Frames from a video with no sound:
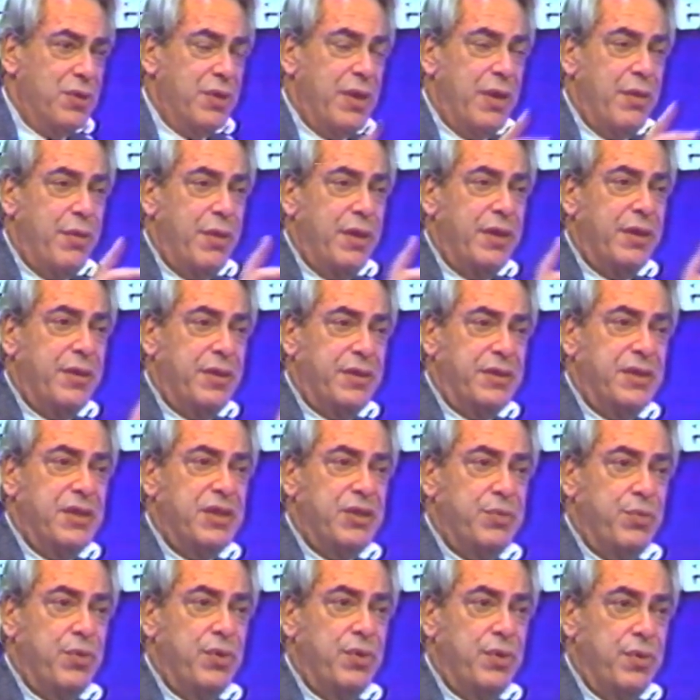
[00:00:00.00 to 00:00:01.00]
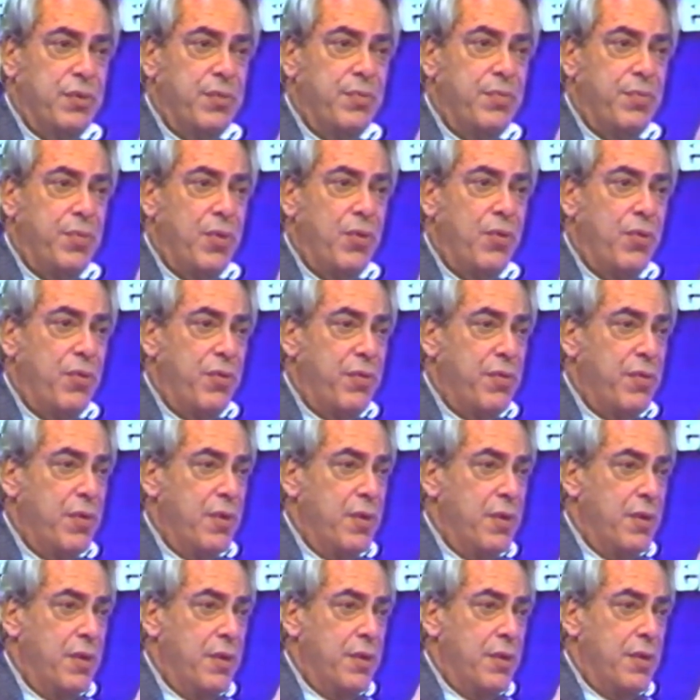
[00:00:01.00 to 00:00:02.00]
sure. and I think this is where both
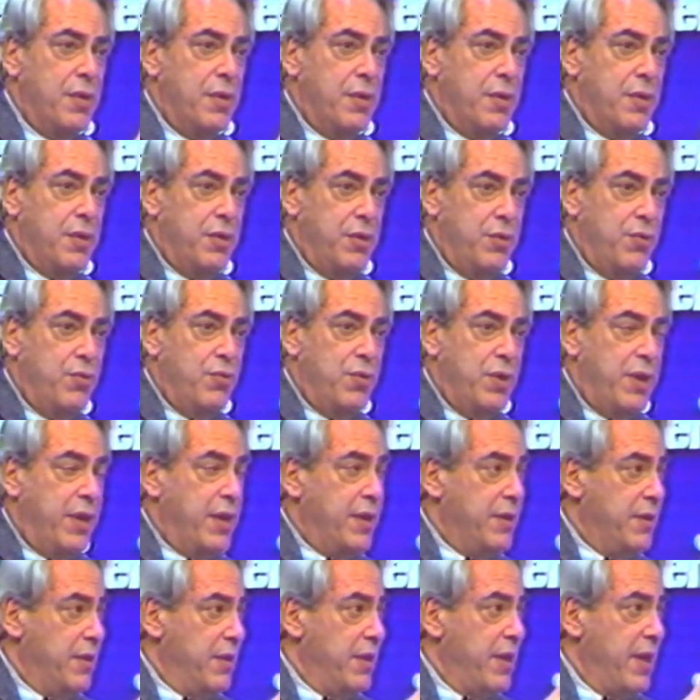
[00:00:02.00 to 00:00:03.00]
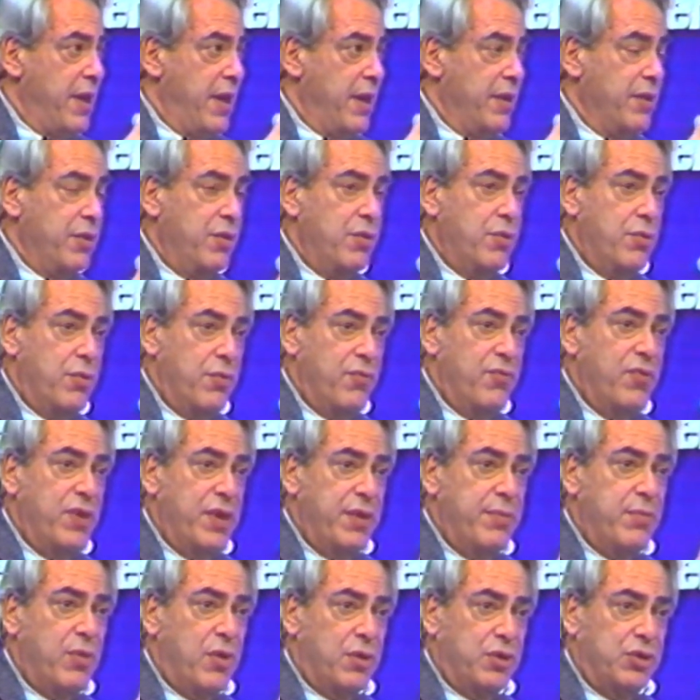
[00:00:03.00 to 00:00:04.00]
you, Len, and Anne, you very
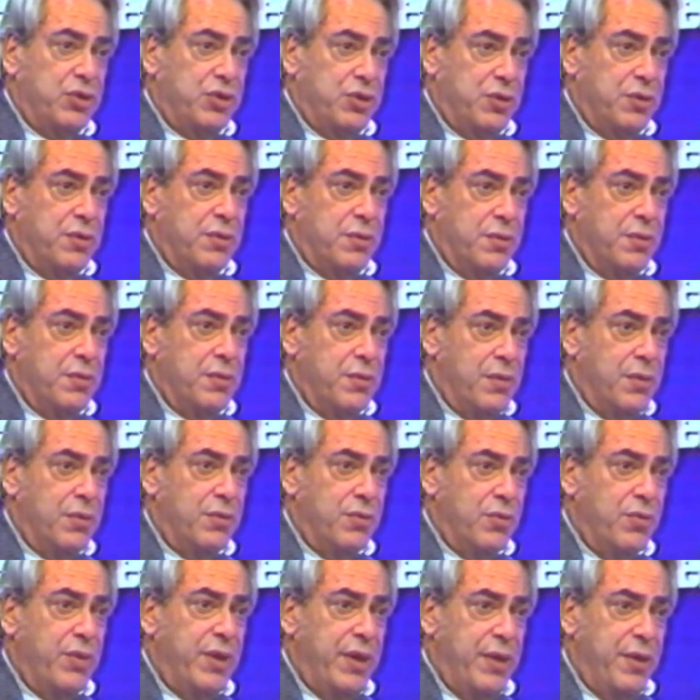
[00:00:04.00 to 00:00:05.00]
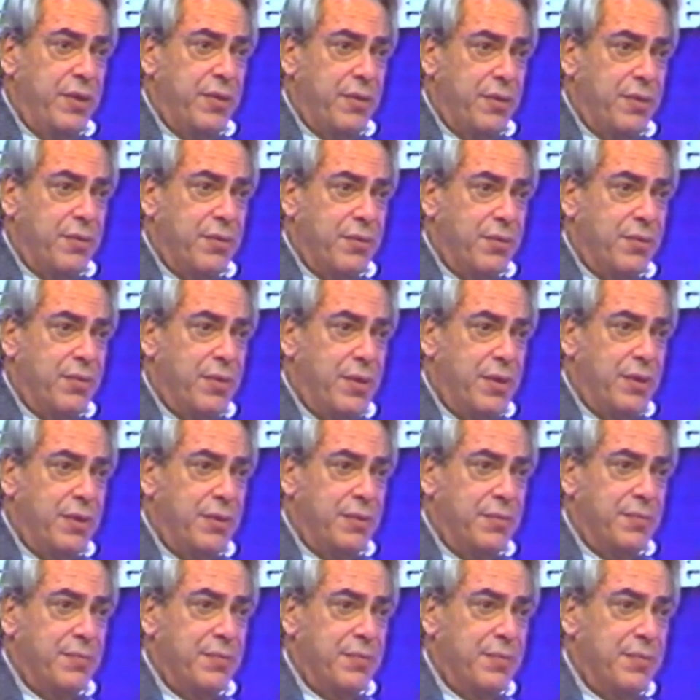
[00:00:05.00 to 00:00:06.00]
much agree here, right?
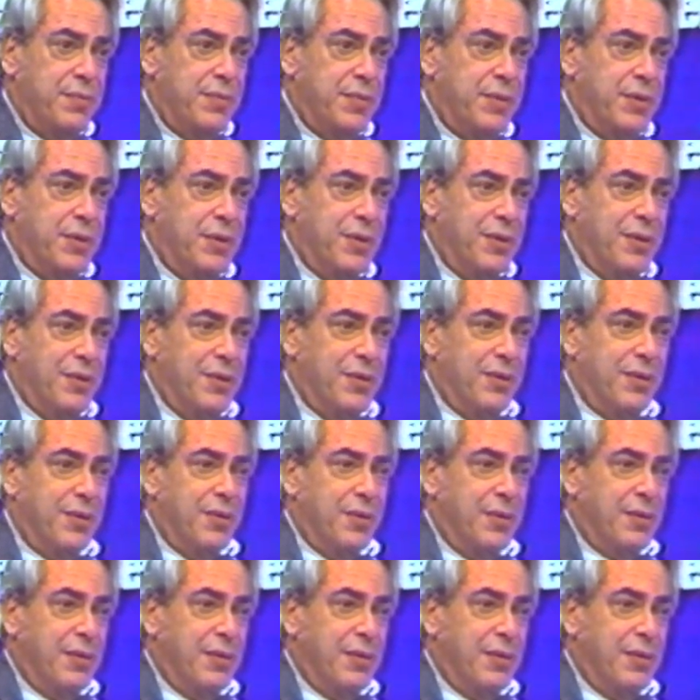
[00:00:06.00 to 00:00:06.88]
Yes,